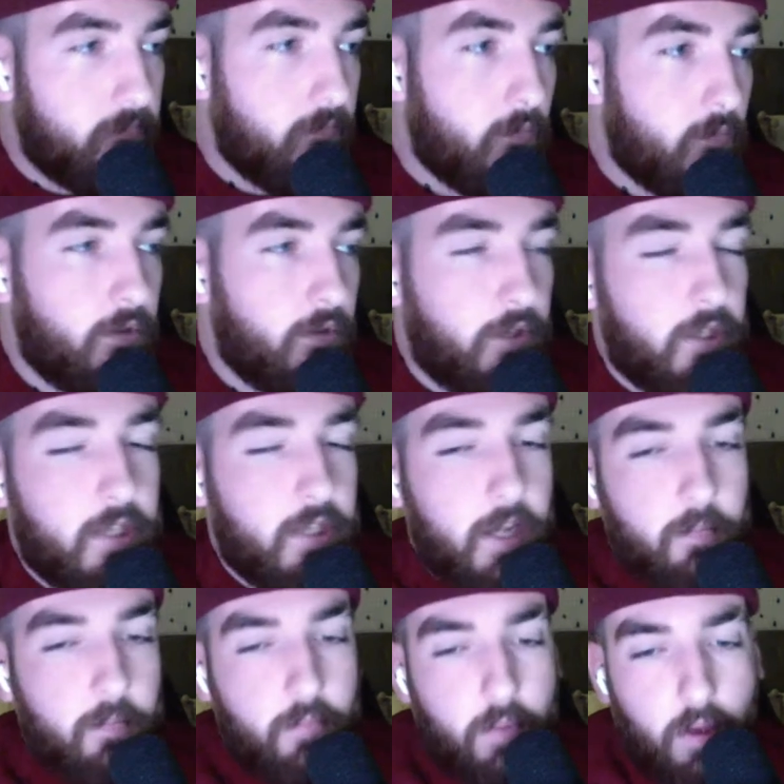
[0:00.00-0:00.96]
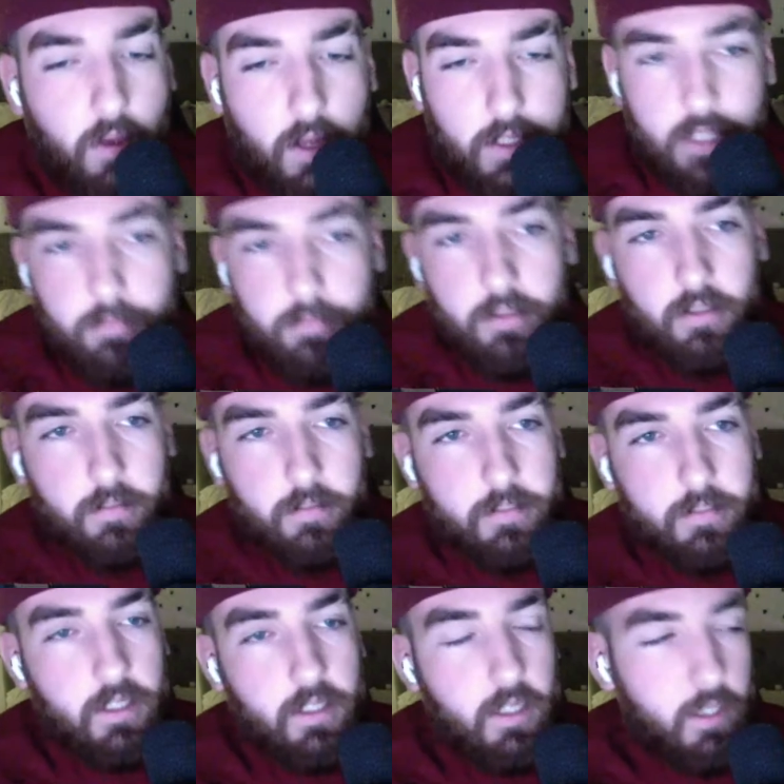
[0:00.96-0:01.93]
Looks like the game might just be becoming a
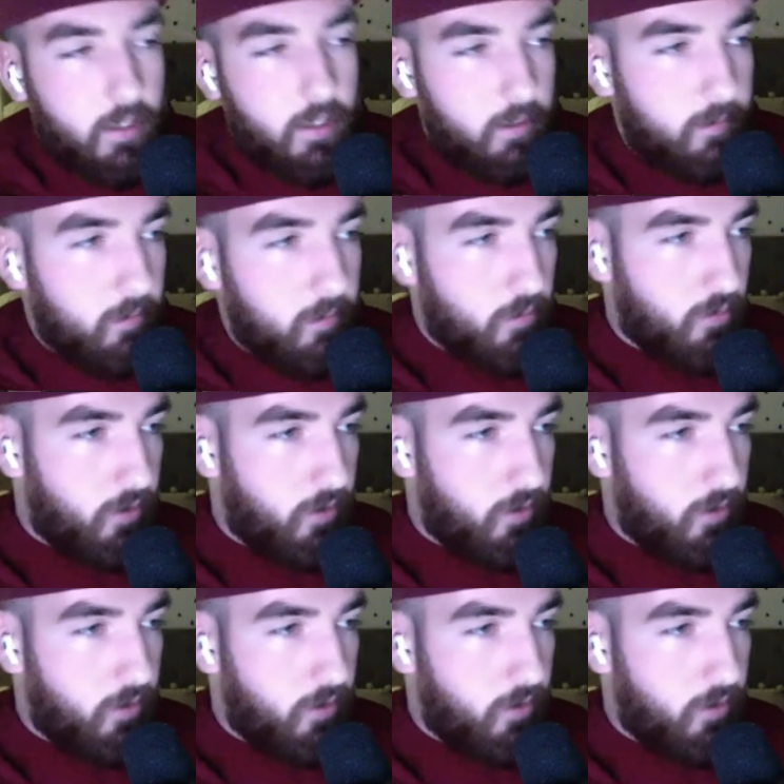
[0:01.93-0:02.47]
little bit more